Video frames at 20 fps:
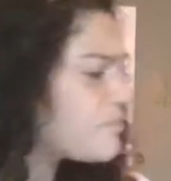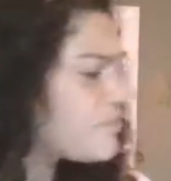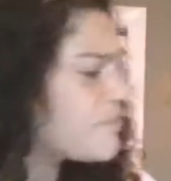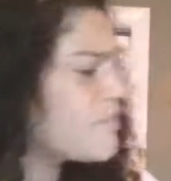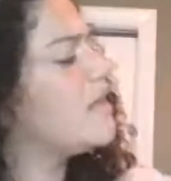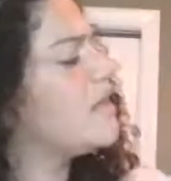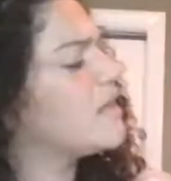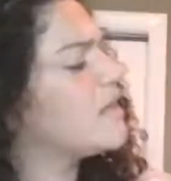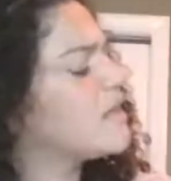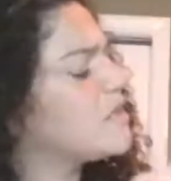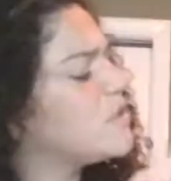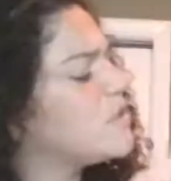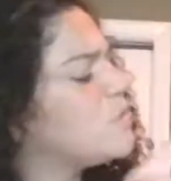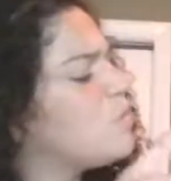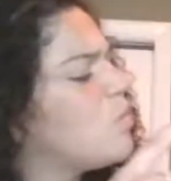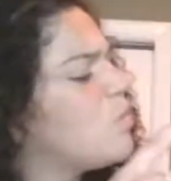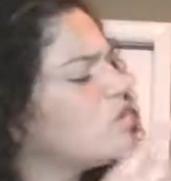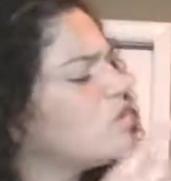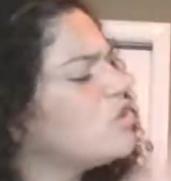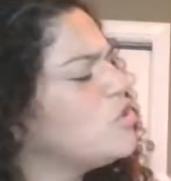pray tell
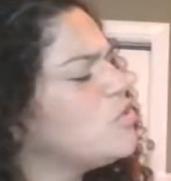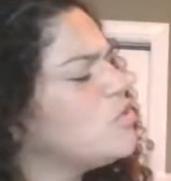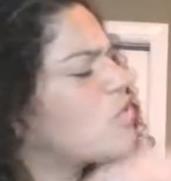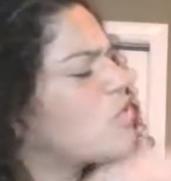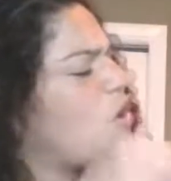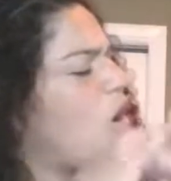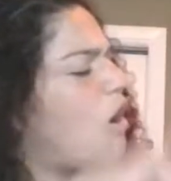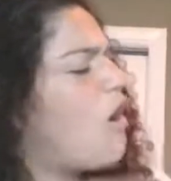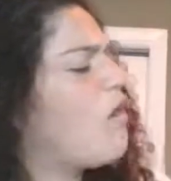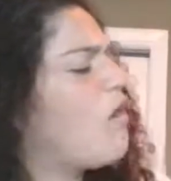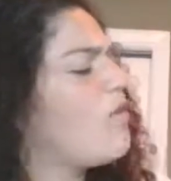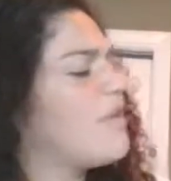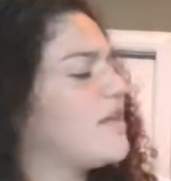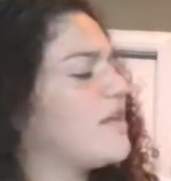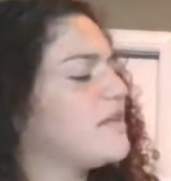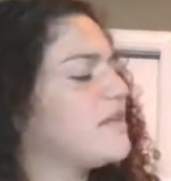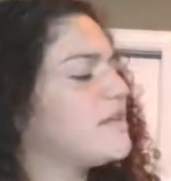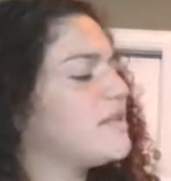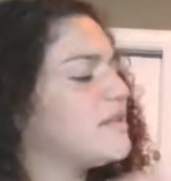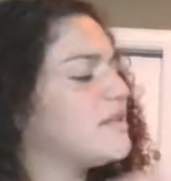us, what do you
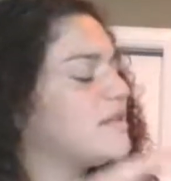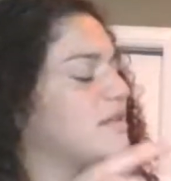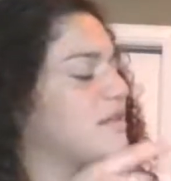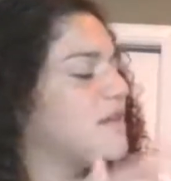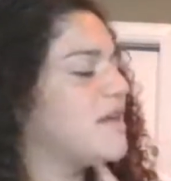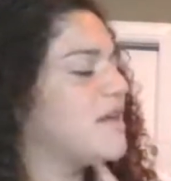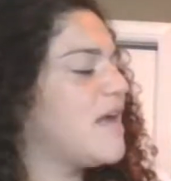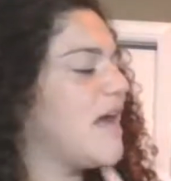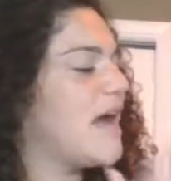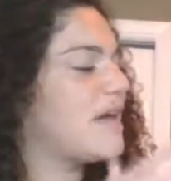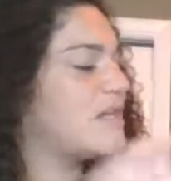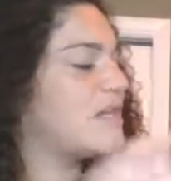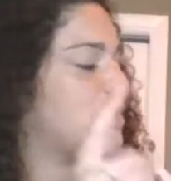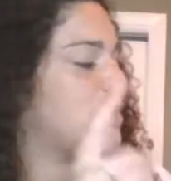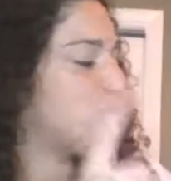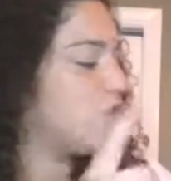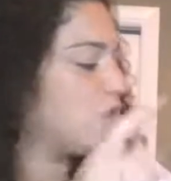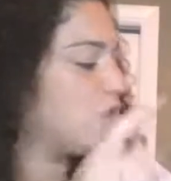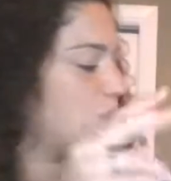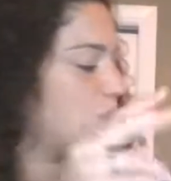call this?"
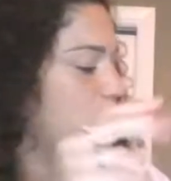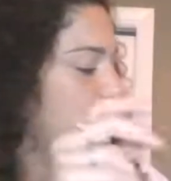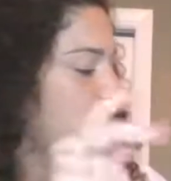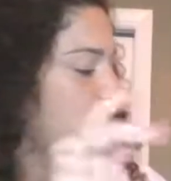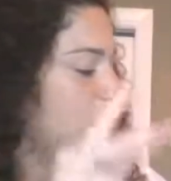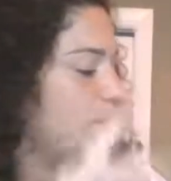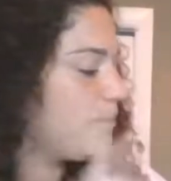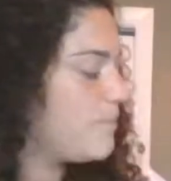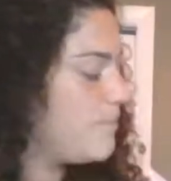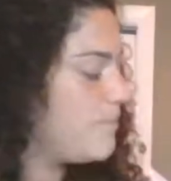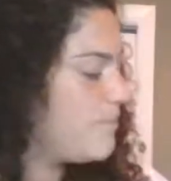asked the Duke.